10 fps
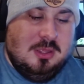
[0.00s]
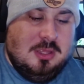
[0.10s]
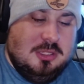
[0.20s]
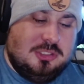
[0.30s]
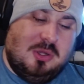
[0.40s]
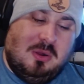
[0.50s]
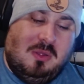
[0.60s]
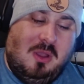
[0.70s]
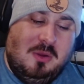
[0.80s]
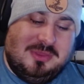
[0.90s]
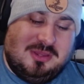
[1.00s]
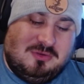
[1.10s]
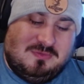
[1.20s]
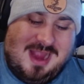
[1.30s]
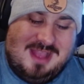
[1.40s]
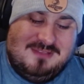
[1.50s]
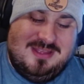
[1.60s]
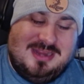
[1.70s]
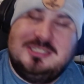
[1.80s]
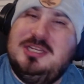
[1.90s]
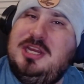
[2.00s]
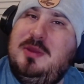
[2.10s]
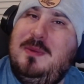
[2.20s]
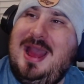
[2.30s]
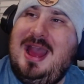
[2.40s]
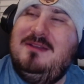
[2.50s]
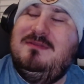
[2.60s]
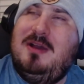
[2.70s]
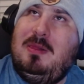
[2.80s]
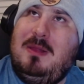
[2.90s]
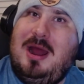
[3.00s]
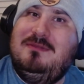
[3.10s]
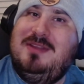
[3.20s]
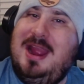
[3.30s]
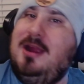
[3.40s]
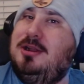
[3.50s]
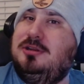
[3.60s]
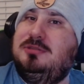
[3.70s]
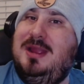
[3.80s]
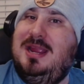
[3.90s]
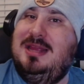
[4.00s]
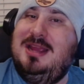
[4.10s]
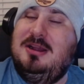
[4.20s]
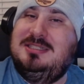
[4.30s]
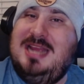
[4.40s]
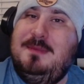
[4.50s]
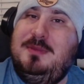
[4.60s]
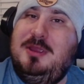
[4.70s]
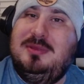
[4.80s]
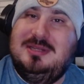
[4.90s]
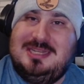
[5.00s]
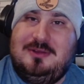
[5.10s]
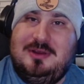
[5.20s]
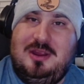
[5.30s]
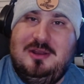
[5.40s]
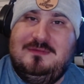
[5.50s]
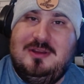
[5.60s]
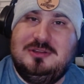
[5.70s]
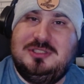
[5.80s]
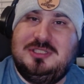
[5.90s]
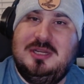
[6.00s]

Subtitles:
So along with the graphics, you have a lot of characters making their debut in the Zelda universe.